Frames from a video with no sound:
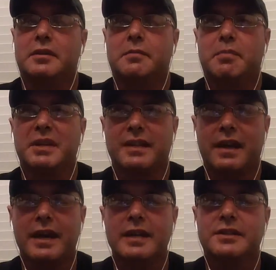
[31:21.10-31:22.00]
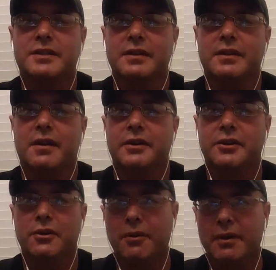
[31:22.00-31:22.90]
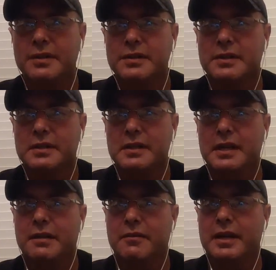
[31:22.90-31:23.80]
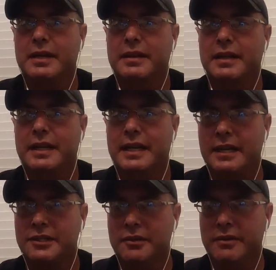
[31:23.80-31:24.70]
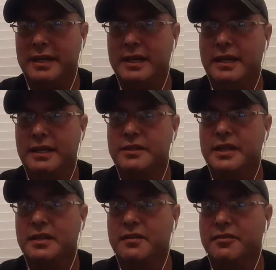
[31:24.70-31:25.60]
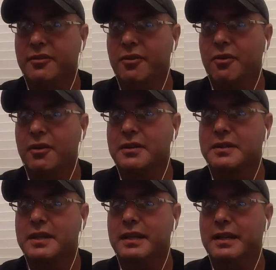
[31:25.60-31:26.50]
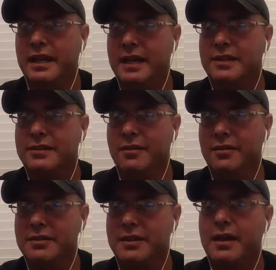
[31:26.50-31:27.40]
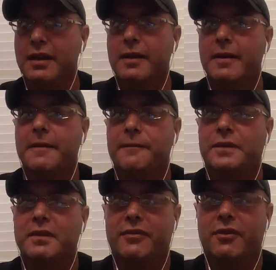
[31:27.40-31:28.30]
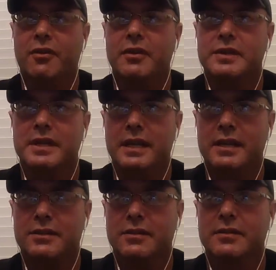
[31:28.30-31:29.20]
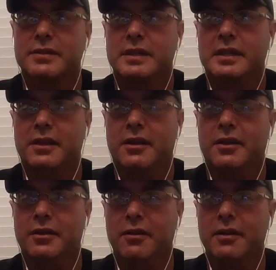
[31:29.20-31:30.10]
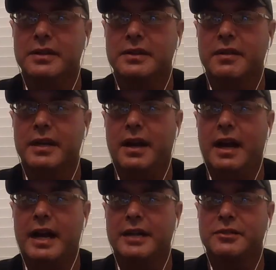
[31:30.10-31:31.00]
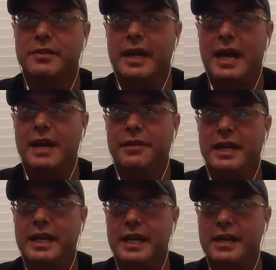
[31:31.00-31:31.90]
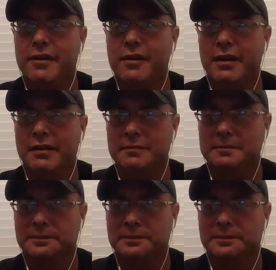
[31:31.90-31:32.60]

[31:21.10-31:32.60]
besides the Hondurans and, like, the Getchula Kings, like the Floridas and the Easterns, the Floridas, the Easterns, and then the Hondurans, like, I actually had the heat on.